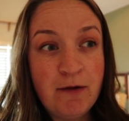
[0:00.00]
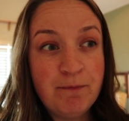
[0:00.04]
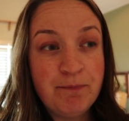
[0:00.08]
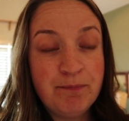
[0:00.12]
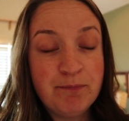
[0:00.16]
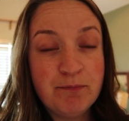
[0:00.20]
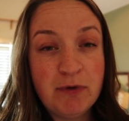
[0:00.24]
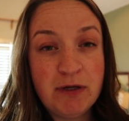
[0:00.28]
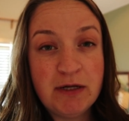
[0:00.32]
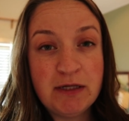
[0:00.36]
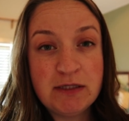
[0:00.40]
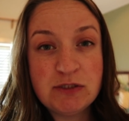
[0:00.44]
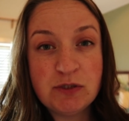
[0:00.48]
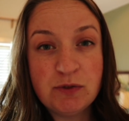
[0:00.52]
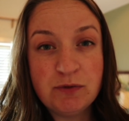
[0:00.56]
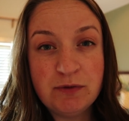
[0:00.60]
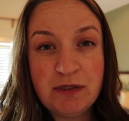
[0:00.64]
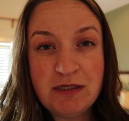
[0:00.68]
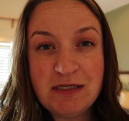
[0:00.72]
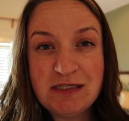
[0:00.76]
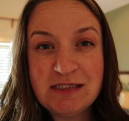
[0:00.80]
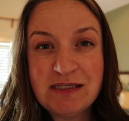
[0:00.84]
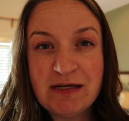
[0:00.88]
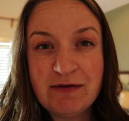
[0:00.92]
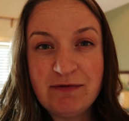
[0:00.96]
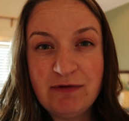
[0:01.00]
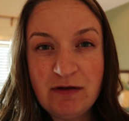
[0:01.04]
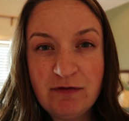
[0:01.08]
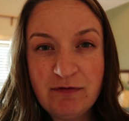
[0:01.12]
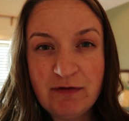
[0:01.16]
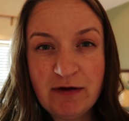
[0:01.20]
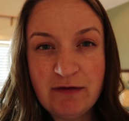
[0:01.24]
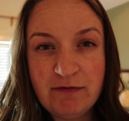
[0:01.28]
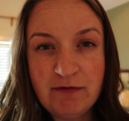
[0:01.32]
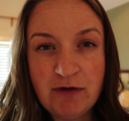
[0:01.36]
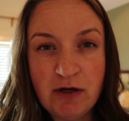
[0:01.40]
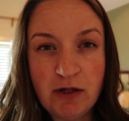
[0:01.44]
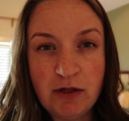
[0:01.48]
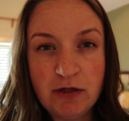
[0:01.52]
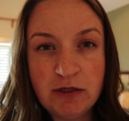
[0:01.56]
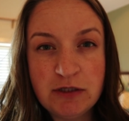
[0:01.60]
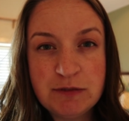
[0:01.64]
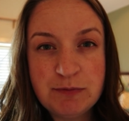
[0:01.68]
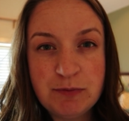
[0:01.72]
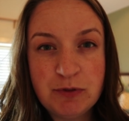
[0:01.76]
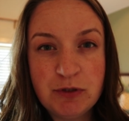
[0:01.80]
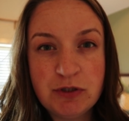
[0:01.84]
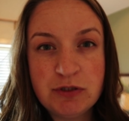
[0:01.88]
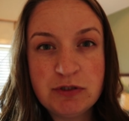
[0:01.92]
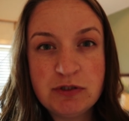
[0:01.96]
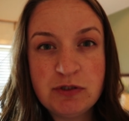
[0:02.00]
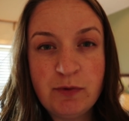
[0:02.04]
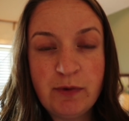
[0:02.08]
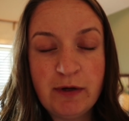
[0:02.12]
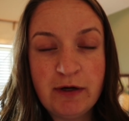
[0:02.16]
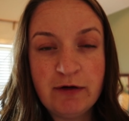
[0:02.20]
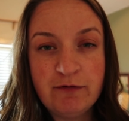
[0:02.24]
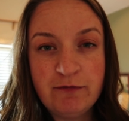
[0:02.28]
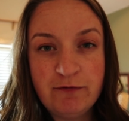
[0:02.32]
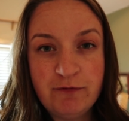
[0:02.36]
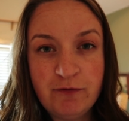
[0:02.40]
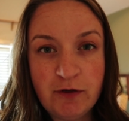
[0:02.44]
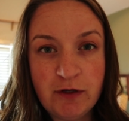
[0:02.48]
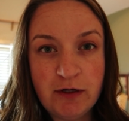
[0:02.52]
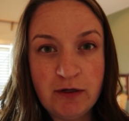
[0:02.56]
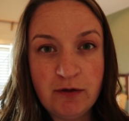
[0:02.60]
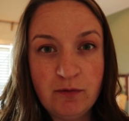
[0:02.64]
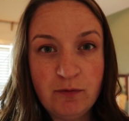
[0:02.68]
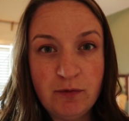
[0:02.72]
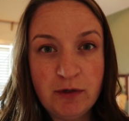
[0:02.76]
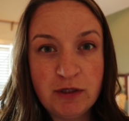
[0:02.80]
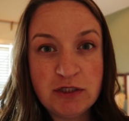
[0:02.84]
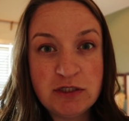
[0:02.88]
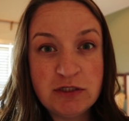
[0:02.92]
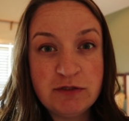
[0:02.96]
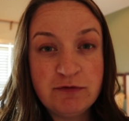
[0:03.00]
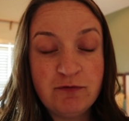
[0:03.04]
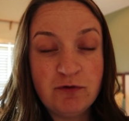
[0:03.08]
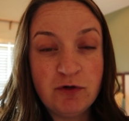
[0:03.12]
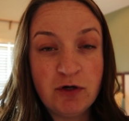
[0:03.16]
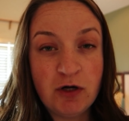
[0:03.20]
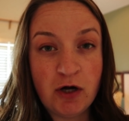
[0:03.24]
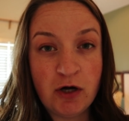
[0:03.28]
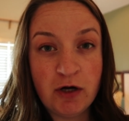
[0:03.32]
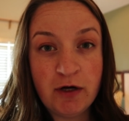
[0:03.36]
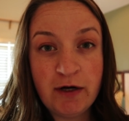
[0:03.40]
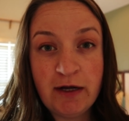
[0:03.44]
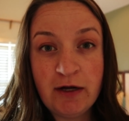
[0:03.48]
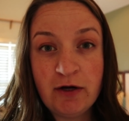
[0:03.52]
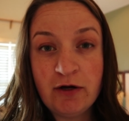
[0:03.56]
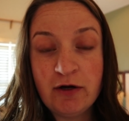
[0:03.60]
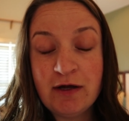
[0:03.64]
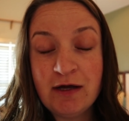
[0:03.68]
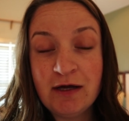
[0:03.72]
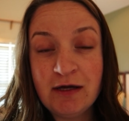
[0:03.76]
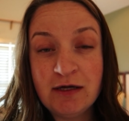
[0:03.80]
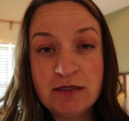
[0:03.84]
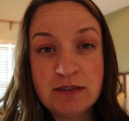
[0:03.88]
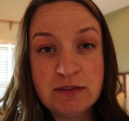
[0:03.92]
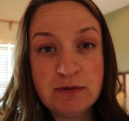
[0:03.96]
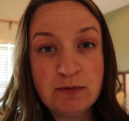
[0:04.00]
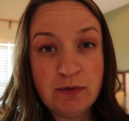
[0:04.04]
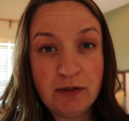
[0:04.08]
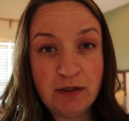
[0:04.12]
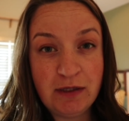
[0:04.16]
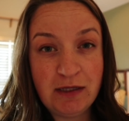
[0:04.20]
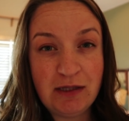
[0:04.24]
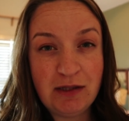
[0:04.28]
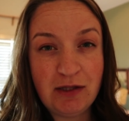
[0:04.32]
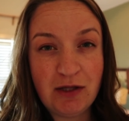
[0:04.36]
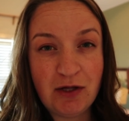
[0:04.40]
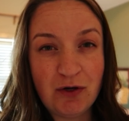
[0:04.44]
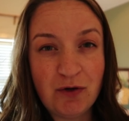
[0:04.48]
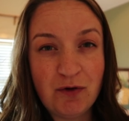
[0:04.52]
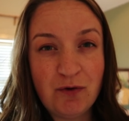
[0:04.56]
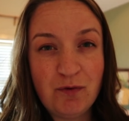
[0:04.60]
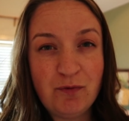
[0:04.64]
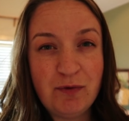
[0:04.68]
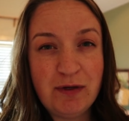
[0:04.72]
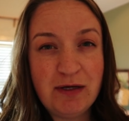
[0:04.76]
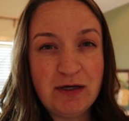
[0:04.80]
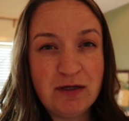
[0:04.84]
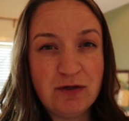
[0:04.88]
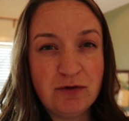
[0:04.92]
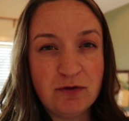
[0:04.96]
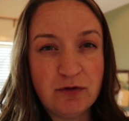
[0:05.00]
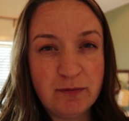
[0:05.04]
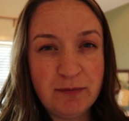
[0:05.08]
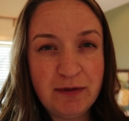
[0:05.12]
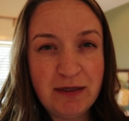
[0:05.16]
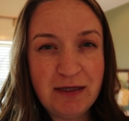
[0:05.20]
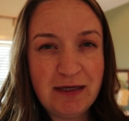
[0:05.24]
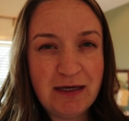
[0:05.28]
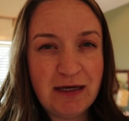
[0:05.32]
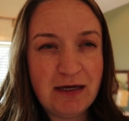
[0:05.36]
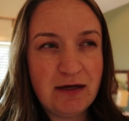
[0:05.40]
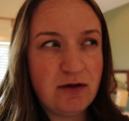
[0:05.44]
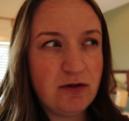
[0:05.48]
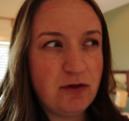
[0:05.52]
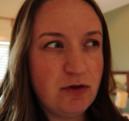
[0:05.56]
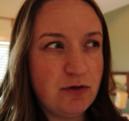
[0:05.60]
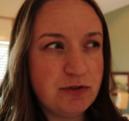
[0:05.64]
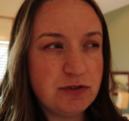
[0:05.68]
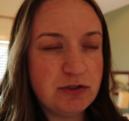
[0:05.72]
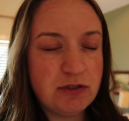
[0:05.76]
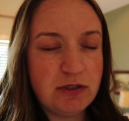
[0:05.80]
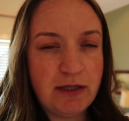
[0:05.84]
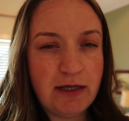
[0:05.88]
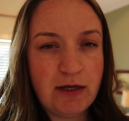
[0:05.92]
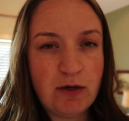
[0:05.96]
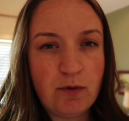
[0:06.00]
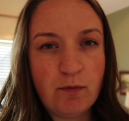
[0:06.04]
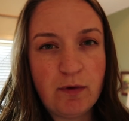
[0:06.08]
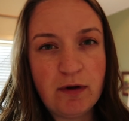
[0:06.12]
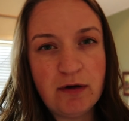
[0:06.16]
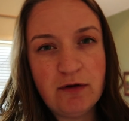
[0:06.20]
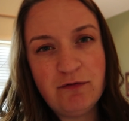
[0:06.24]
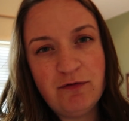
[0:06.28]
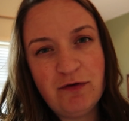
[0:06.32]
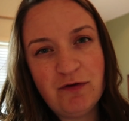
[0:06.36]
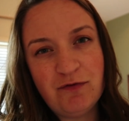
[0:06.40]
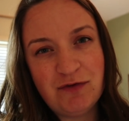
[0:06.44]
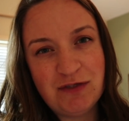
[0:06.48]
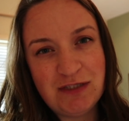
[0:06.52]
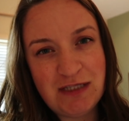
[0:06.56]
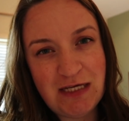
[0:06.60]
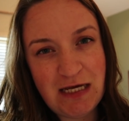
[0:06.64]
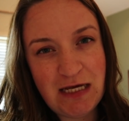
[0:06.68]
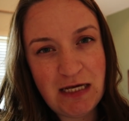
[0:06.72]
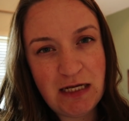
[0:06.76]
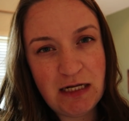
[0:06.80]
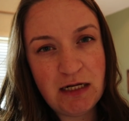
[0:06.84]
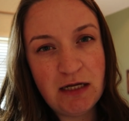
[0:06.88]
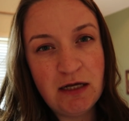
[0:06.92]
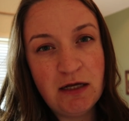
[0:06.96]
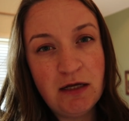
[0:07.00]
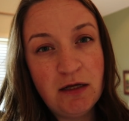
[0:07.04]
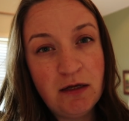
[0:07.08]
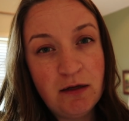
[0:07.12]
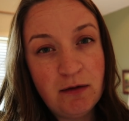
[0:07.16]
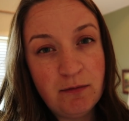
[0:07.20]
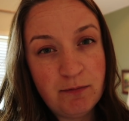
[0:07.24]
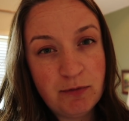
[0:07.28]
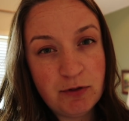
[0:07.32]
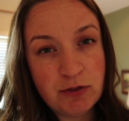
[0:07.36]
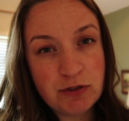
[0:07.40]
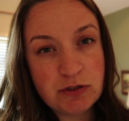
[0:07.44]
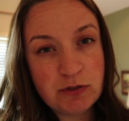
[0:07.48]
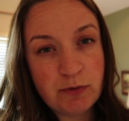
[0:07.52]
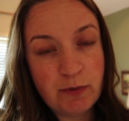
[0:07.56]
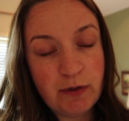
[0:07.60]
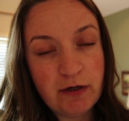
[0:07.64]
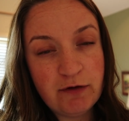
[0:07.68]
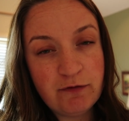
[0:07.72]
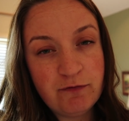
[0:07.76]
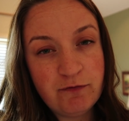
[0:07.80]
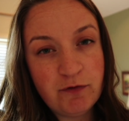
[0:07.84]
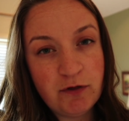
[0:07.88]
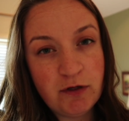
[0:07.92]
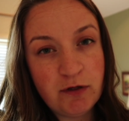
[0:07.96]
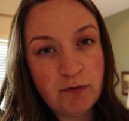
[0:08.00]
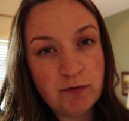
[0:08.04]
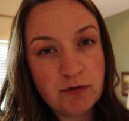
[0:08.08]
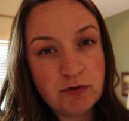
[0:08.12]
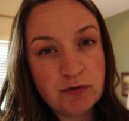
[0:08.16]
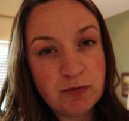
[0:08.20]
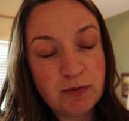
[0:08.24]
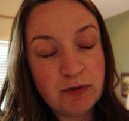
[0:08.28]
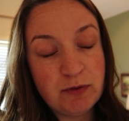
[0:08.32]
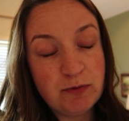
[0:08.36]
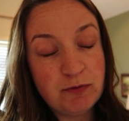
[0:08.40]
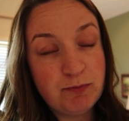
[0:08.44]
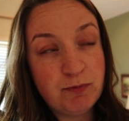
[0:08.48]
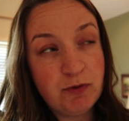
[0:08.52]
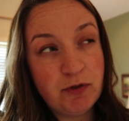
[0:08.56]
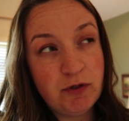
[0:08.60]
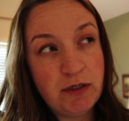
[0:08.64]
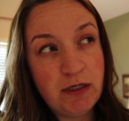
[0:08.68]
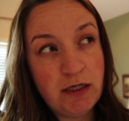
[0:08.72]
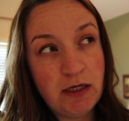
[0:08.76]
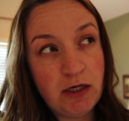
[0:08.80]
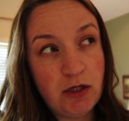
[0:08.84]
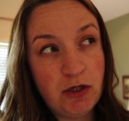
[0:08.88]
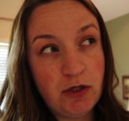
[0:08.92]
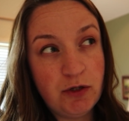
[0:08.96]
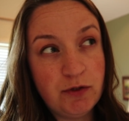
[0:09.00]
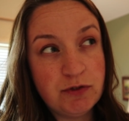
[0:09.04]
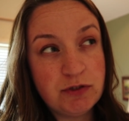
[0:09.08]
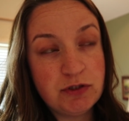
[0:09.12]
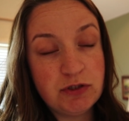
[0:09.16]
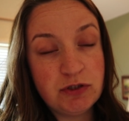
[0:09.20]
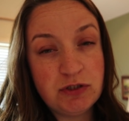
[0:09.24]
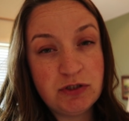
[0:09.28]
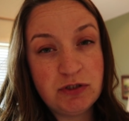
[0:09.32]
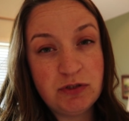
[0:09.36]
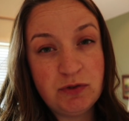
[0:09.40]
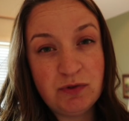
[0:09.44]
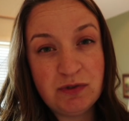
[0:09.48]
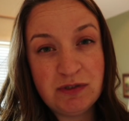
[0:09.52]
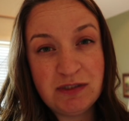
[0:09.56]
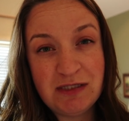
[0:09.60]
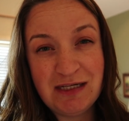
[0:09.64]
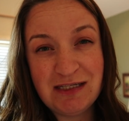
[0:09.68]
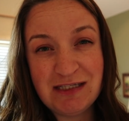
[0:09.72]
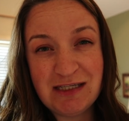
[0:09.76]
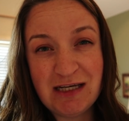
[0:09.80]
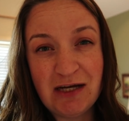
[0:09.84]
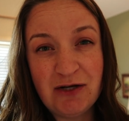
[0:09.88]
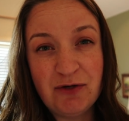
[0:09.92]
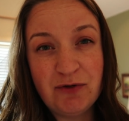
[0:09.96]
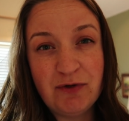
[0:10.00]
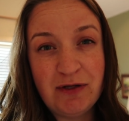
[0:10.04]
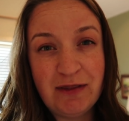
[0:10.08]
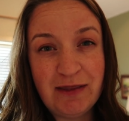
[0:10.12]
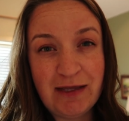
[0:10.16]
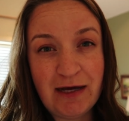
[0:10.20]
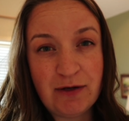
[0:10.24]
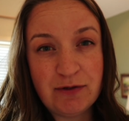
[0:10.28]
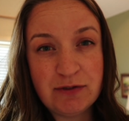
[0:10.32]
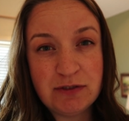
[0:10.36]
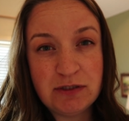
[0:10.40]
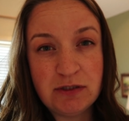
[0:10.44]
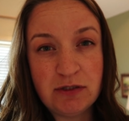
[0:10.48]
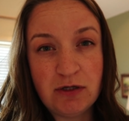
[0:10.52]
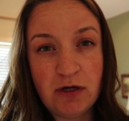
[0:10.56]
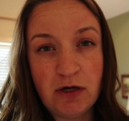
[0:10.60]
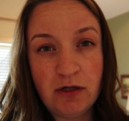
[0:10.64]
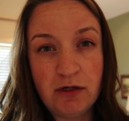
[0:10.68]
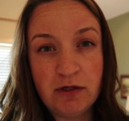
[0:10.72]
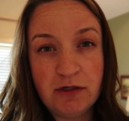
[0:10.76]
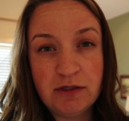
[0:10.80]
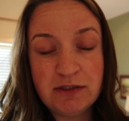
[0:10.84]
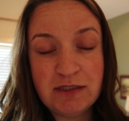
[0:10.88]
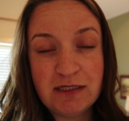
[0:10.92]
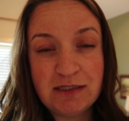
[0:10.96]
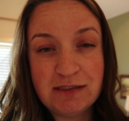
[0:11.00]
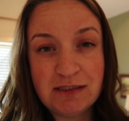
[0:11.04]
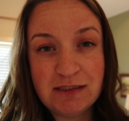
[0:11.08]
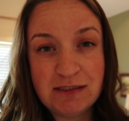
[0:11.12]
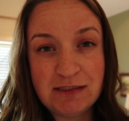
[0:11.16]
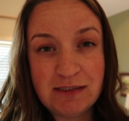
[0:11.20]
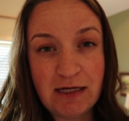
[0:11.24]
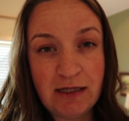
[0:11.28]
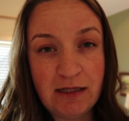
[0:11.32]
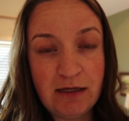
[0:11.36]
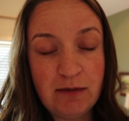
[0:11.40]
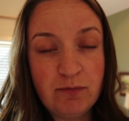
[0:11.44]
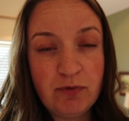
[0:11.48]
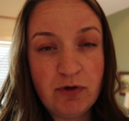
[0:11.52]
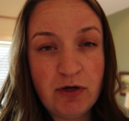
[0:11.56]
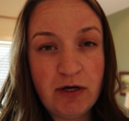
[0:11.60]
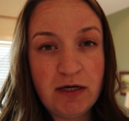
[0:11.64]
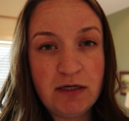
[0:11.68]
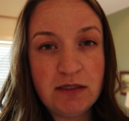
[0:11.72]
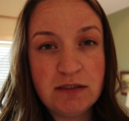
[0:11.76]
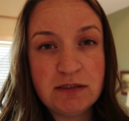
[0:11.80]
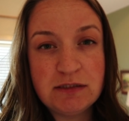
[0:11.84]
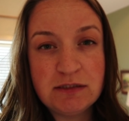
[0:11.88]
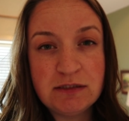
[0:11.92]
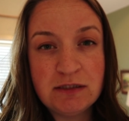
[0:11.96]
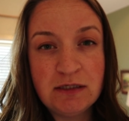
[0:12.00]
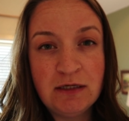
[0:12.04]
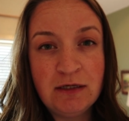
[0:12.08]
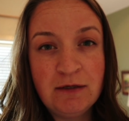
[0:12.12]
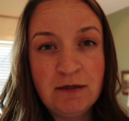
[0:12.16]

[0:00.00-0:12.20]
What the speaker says: but it's only $75 per square foot, which for our area is really low. We can normally get closer to like $115 per square foot, which would put it closer to $600,000 as a selling price.